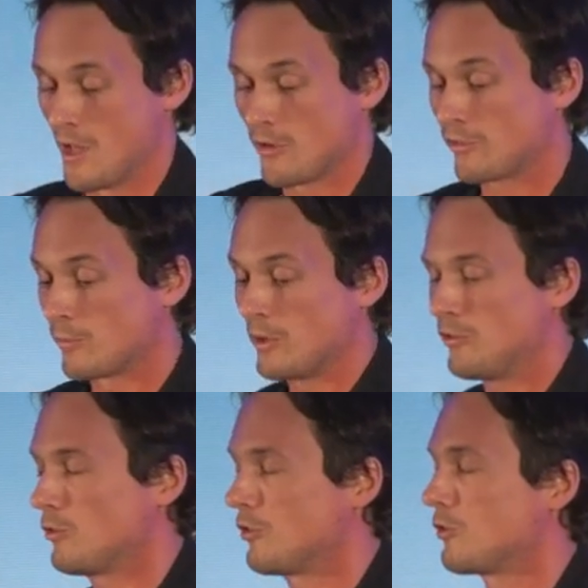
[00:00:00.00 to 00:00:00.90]
somebody's
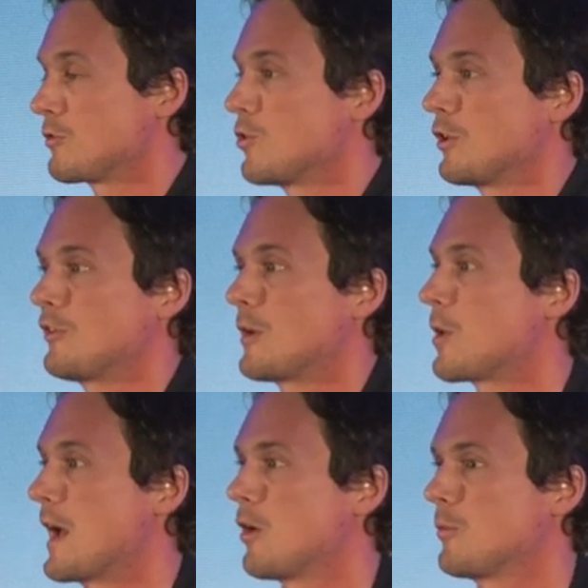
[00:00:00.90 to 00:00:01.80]
used it to record a
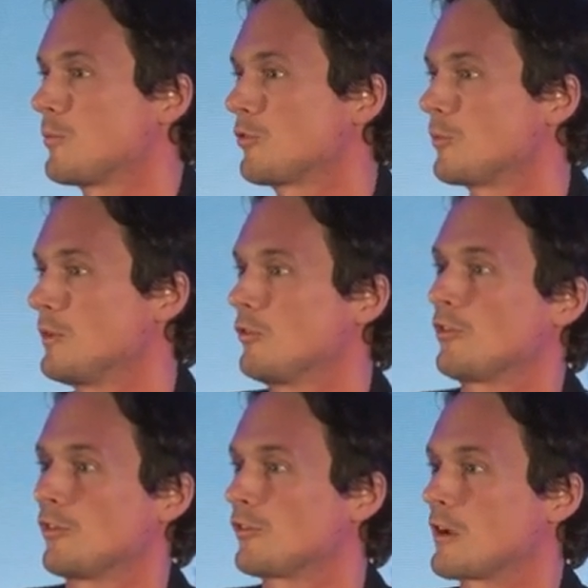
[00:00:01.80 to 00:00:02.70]
demo album, somebody used
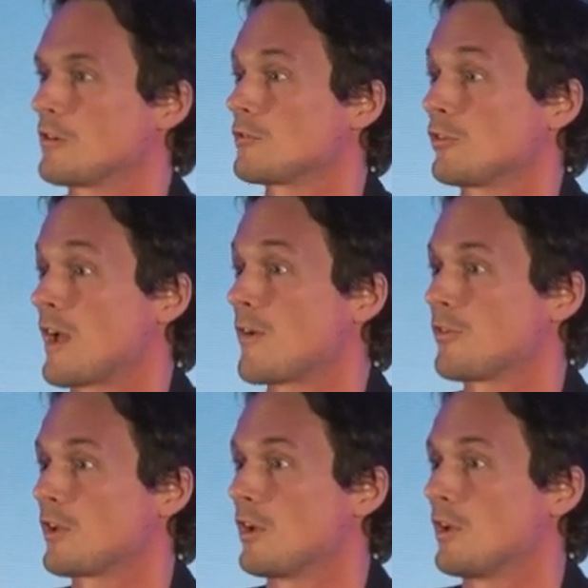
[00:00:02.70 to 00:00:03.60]
it to cycle across
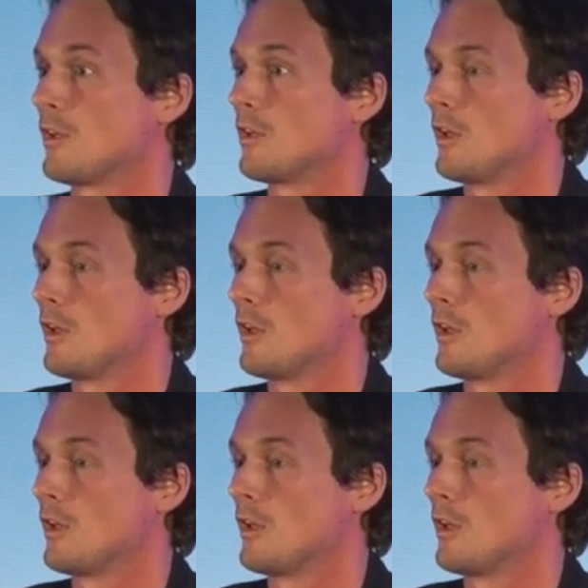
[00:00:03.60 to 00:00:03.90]
Africa,